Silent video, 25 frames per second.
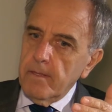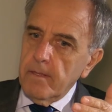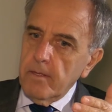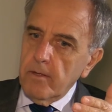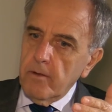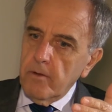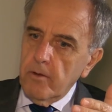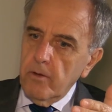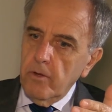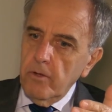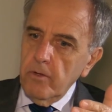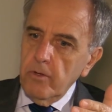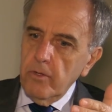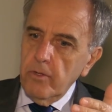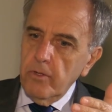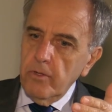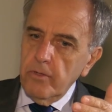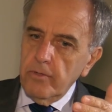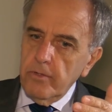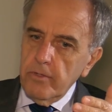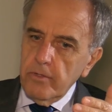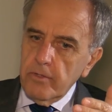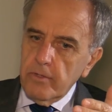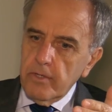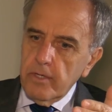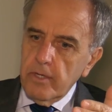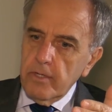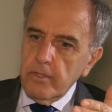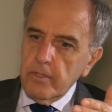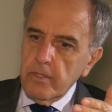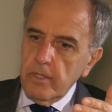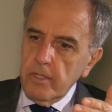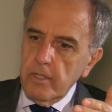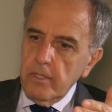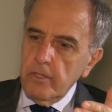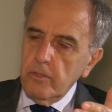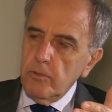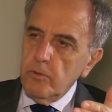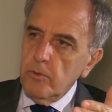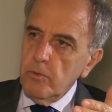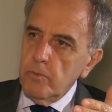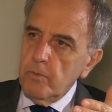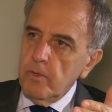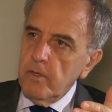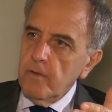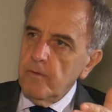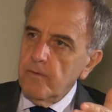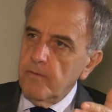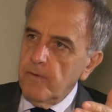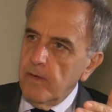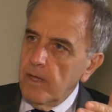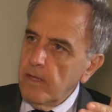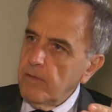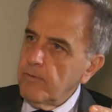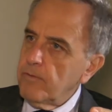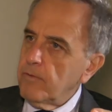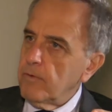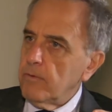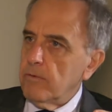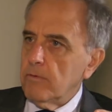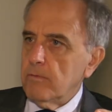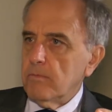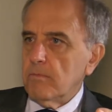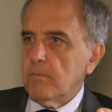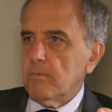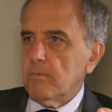The call of the church is to be faithful.